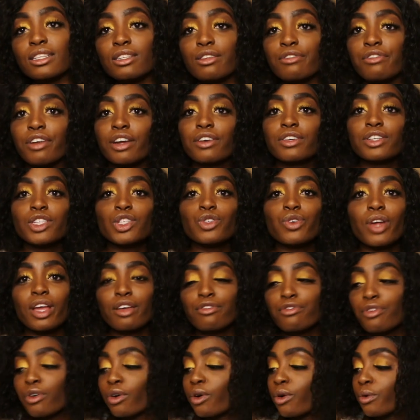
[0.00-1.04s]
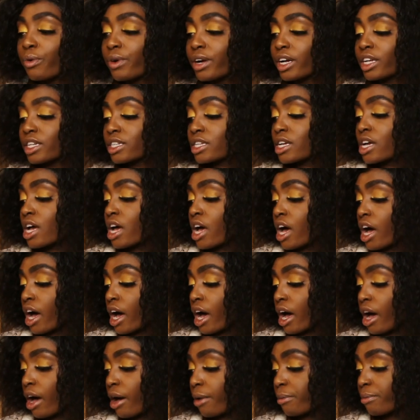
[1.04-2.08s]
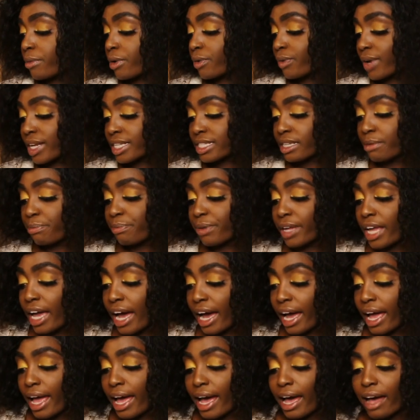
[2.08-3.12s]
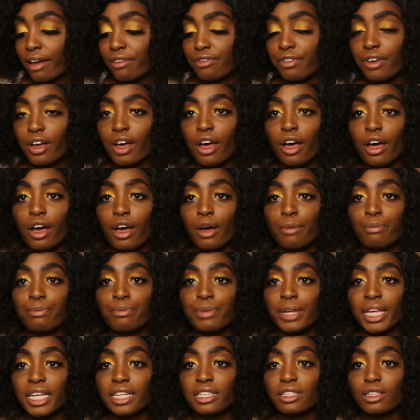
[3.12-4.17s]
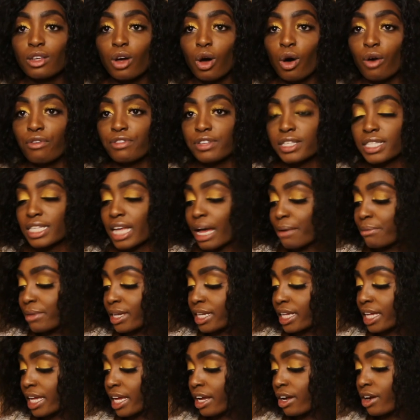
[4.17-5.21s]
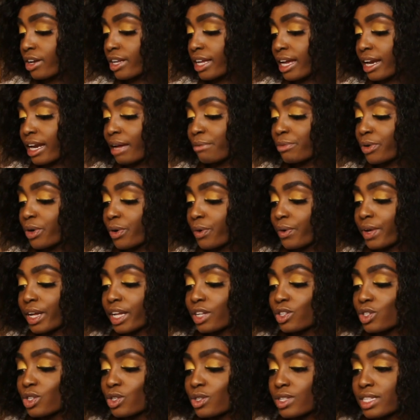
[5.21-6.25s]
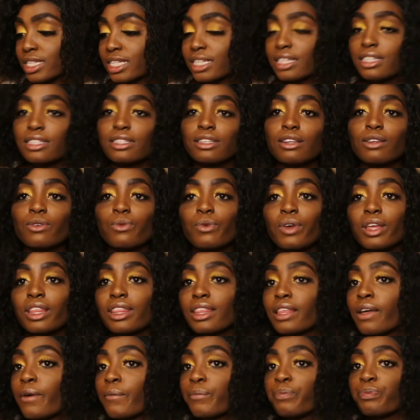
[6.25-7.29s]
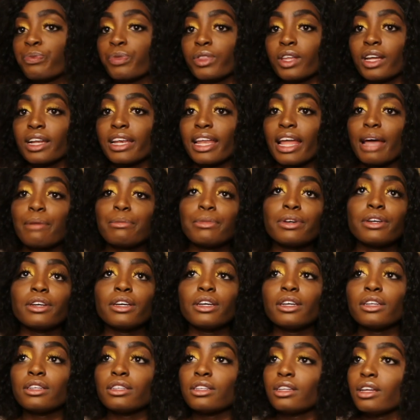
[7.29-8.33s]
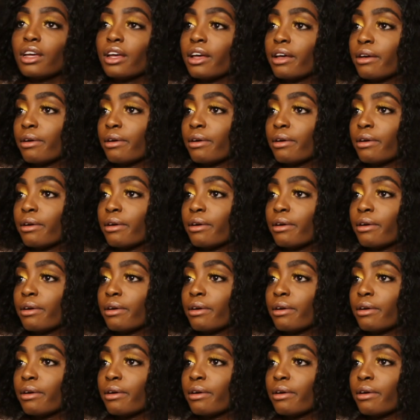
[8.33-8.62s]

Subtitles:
It's a very straightforward recipe. I have a piece of salmon here that I'm going to season with lemon,